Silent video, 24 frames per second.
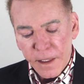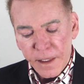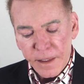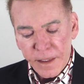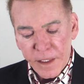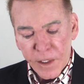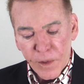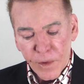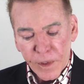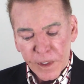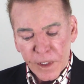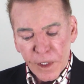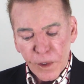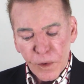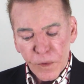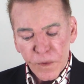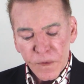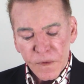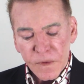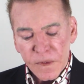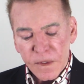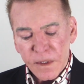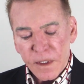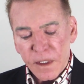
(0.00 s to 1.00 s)
And here it
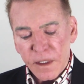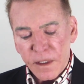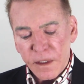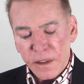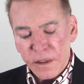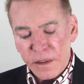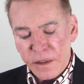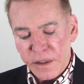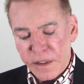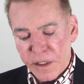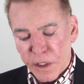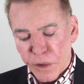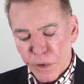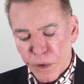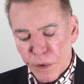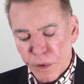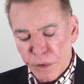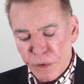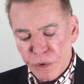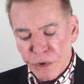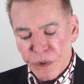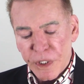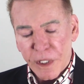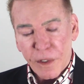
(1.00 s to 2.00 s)
goes.
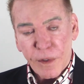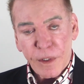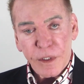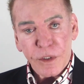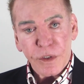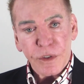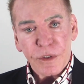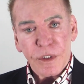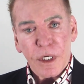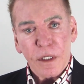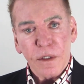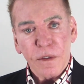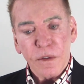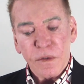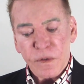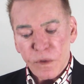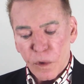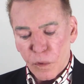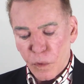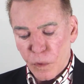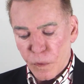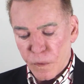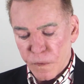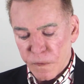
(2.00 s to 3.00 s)
Dear cherished
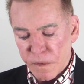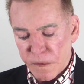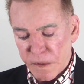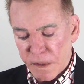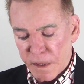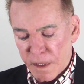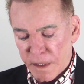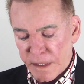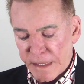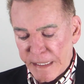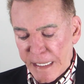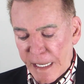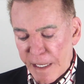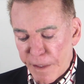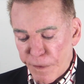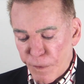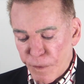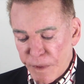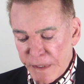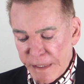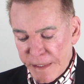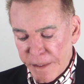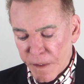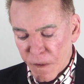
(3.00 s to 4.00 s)
souls,
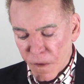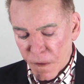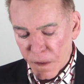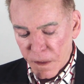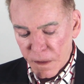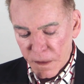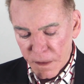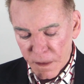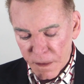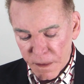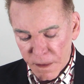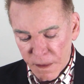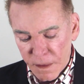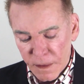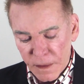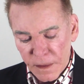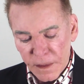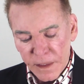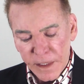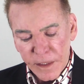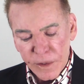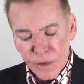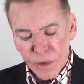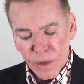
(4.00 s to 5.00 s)
gather near,
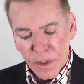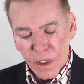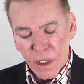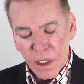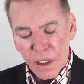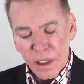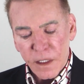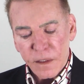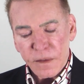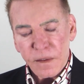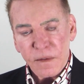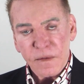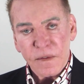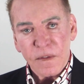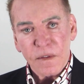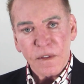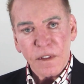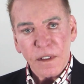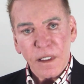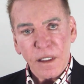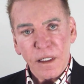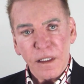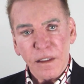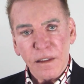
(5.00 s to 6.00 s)
lend your
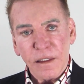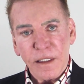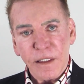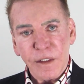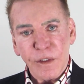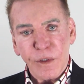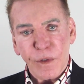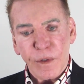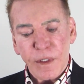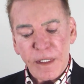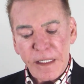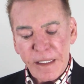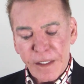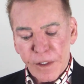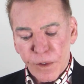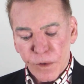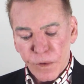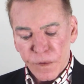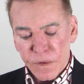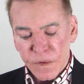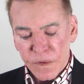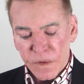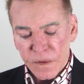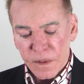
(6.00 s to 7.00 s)
hearts and lend your
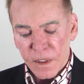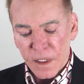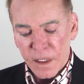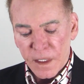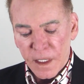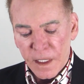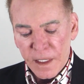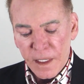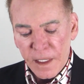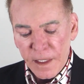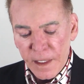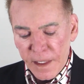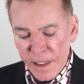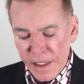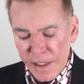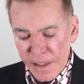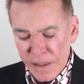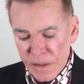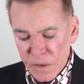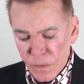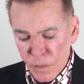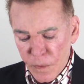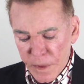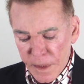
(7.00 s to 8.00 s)
ears,
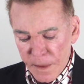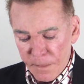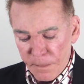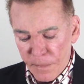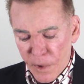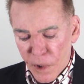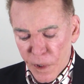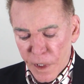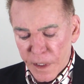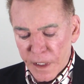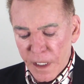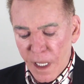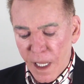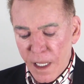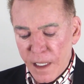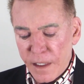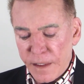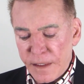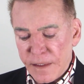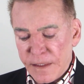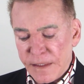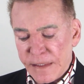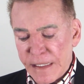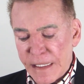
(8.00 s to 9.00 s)
as we embark
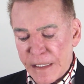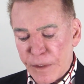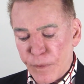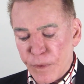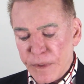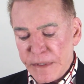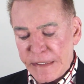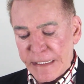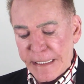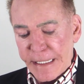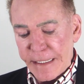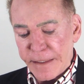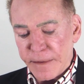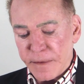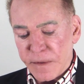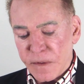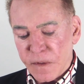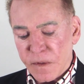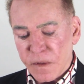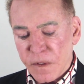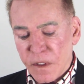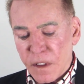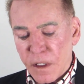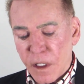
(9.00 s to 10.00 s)
on a sacred
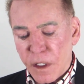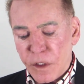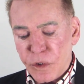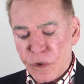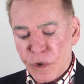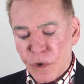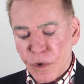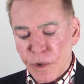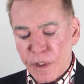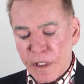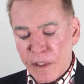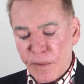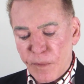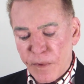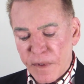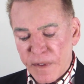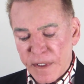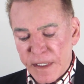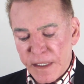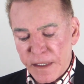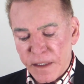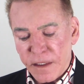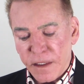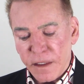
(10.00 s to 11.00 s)
dance, a journey
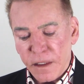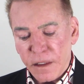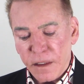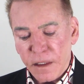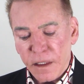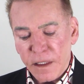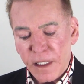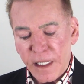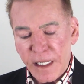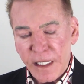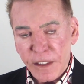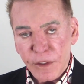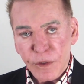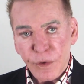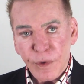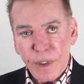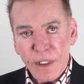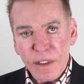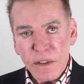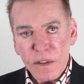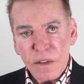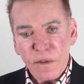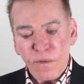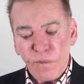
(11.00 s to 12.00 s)
within, a
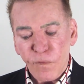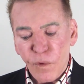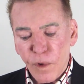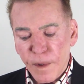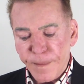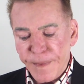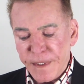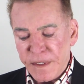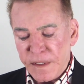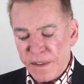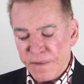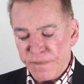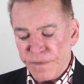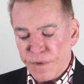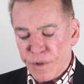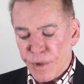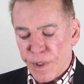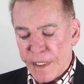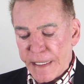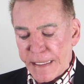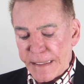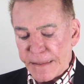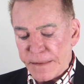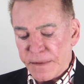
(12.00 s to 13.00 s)
transformative
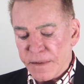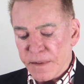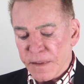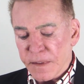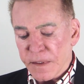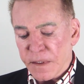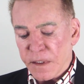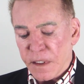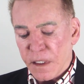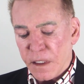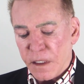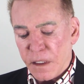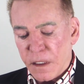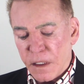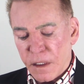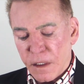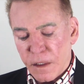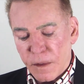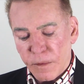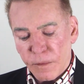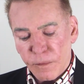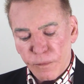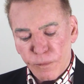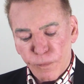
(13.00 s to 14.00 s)
trance.
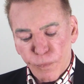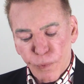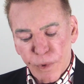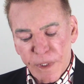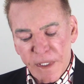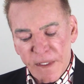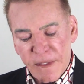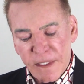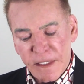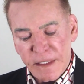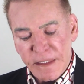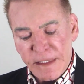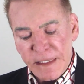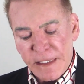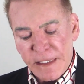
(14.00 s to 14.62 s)
Breathe in